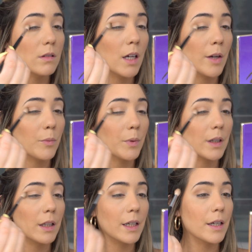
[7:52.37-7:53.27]
and
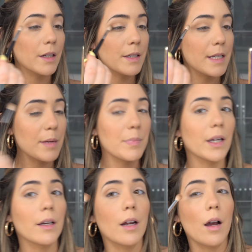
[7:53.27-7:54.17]
really
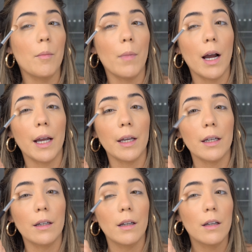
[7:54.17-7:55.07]
deepen
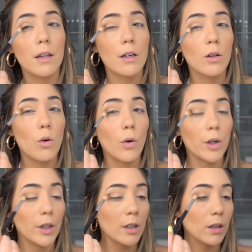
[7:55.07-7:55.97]
my
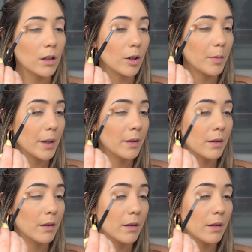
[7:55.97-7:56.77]
corner a little bit.